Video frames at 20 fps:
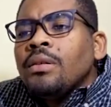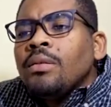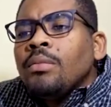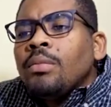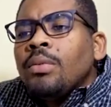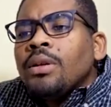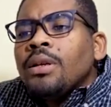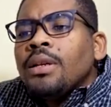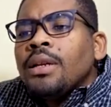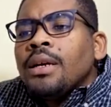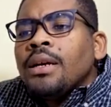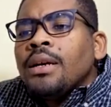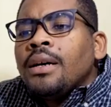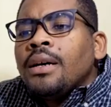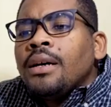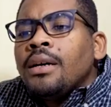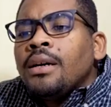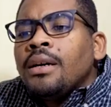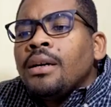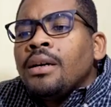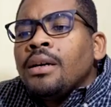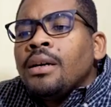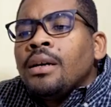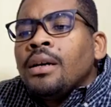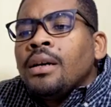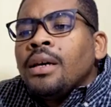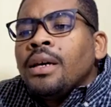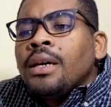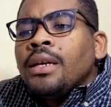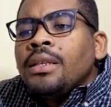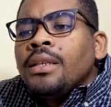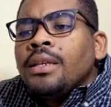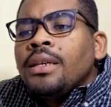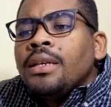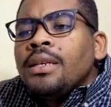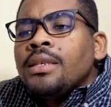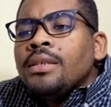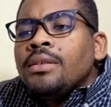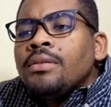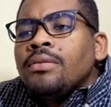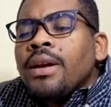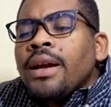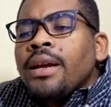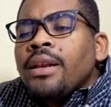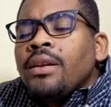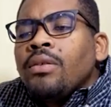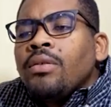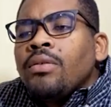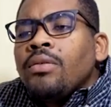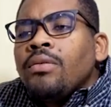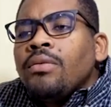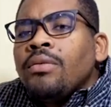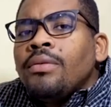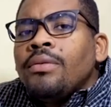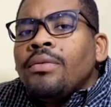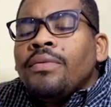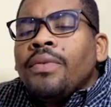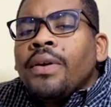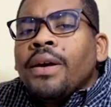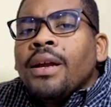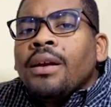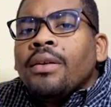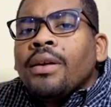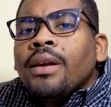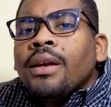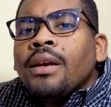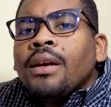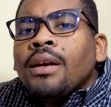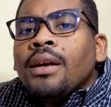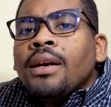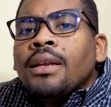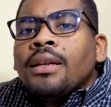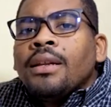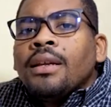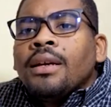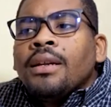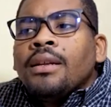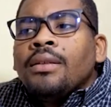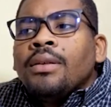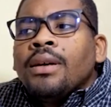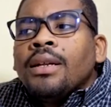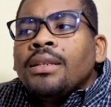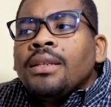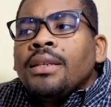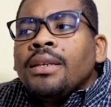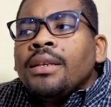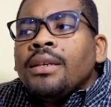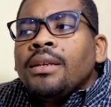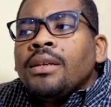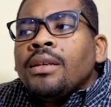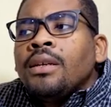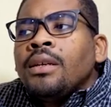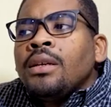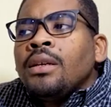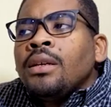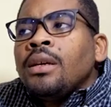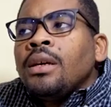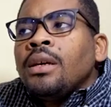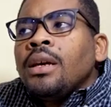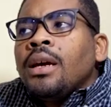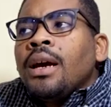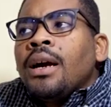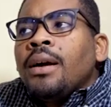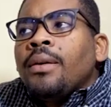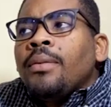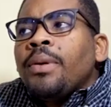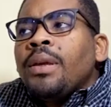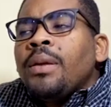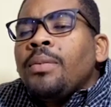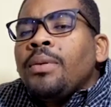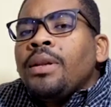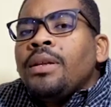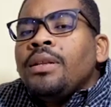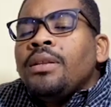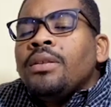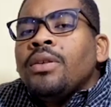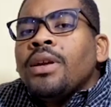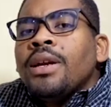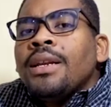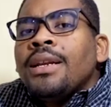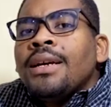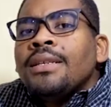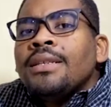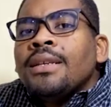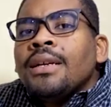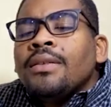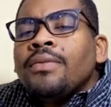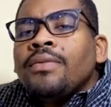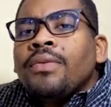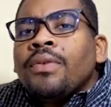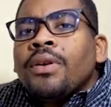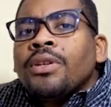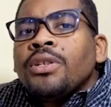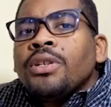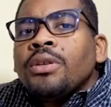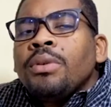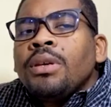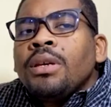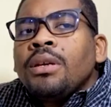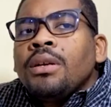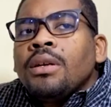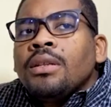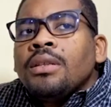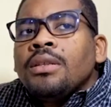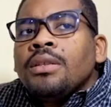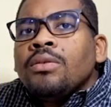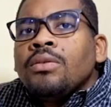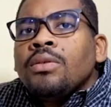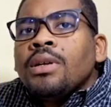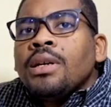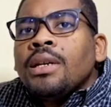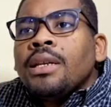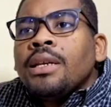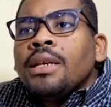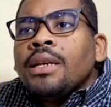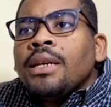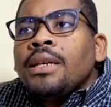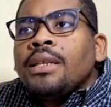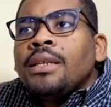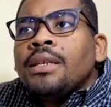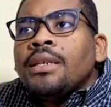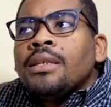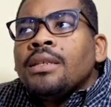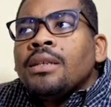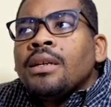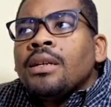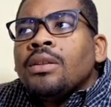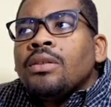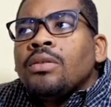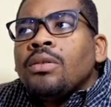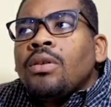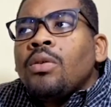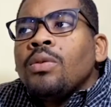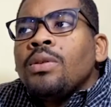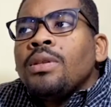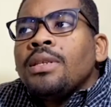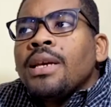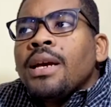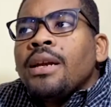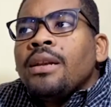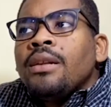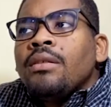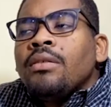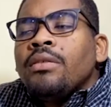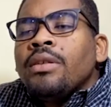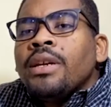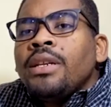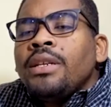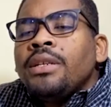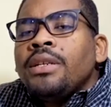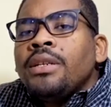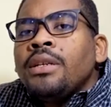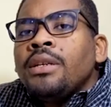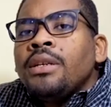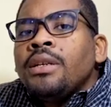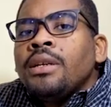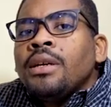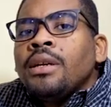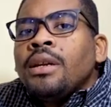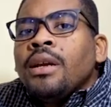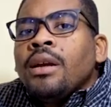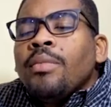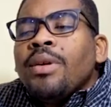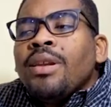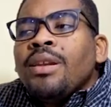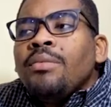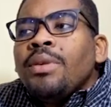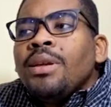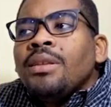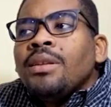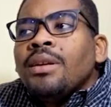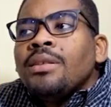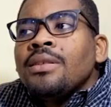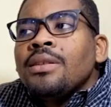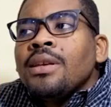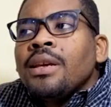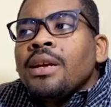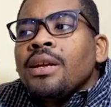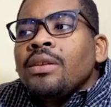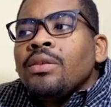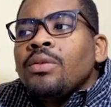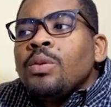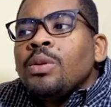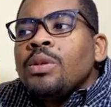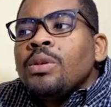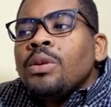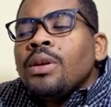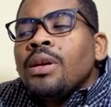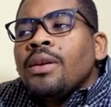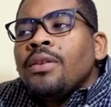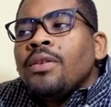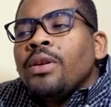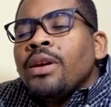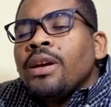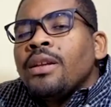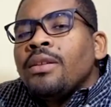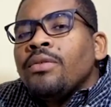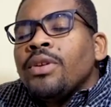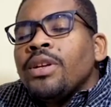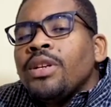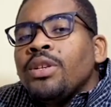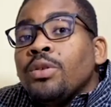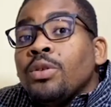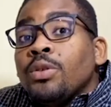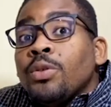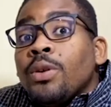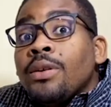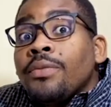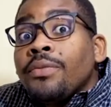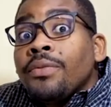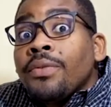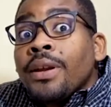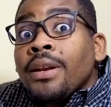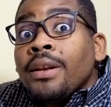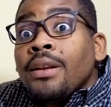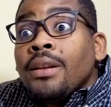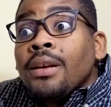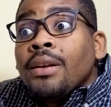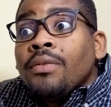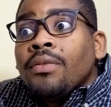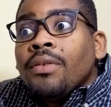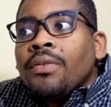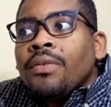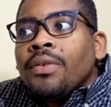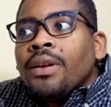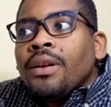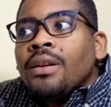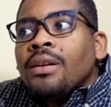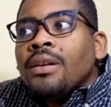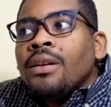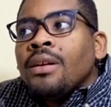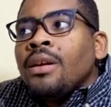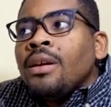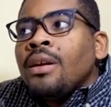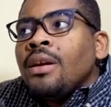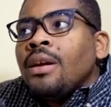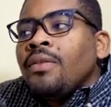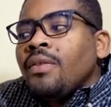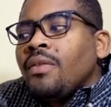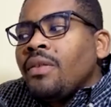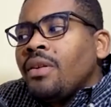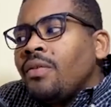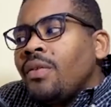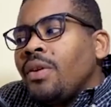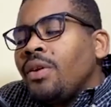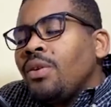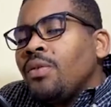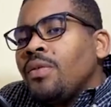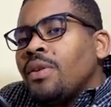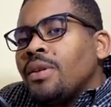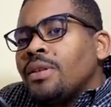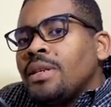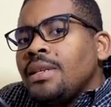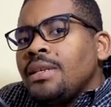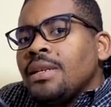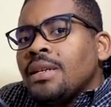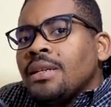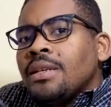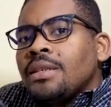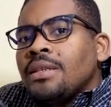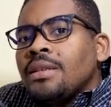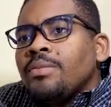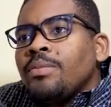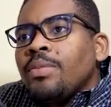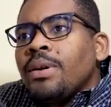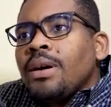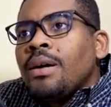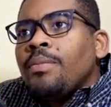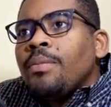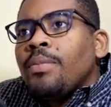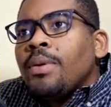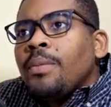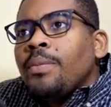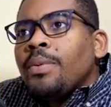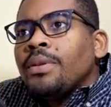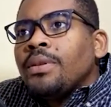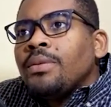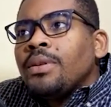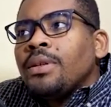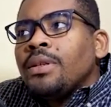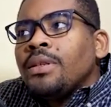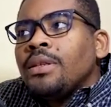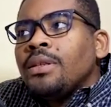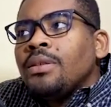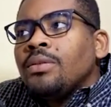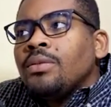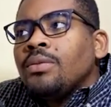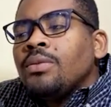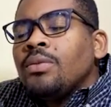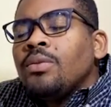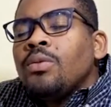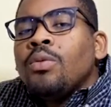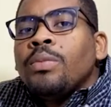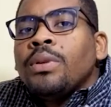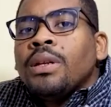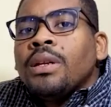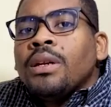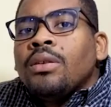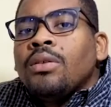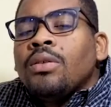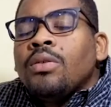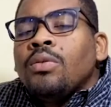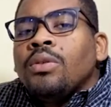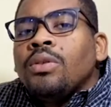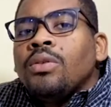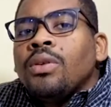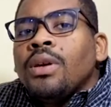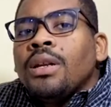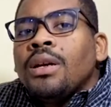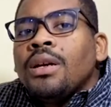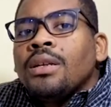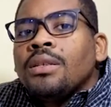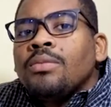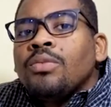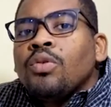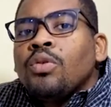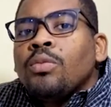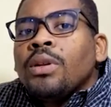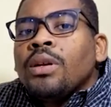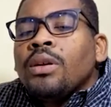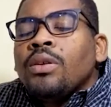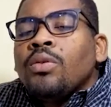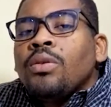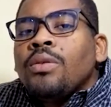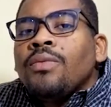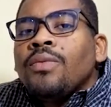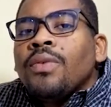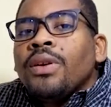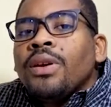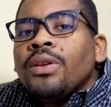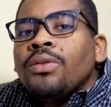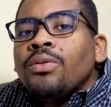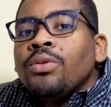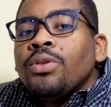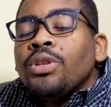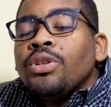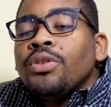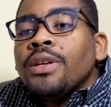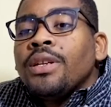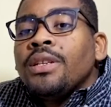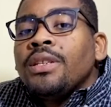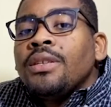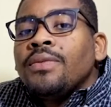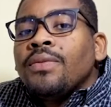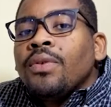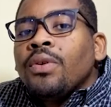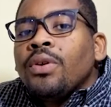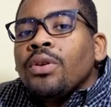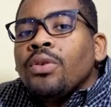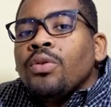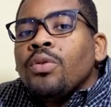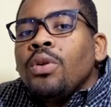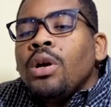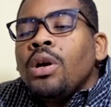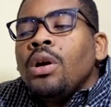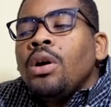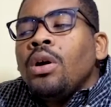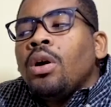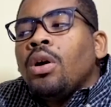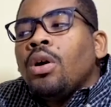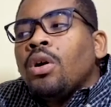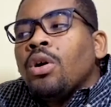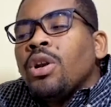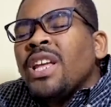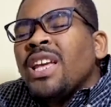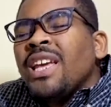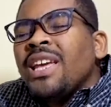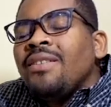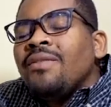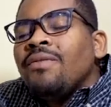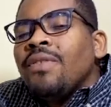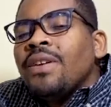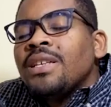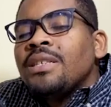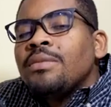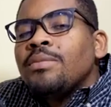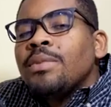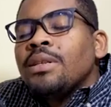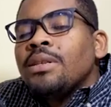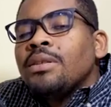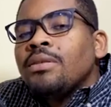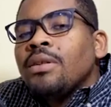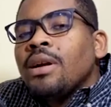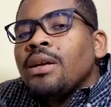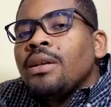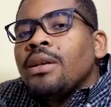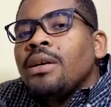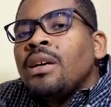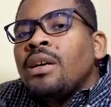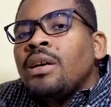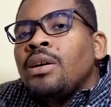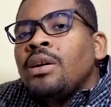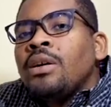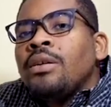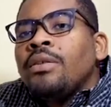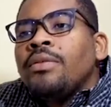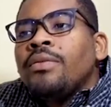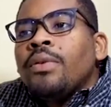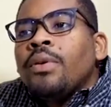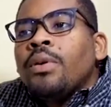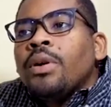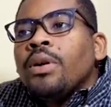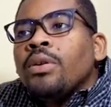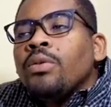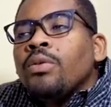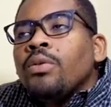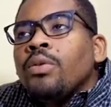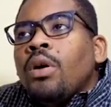But it is right now firing, and I think people need to realize that for Jamaicans locally, it is not outside your reach. There are many methods they can use. You can reach out to a friend of a friend. If you have a friend overseas that has an opportunity to open an account, you can ask them to open an account for you and do the trades for you, or the investments rather for you.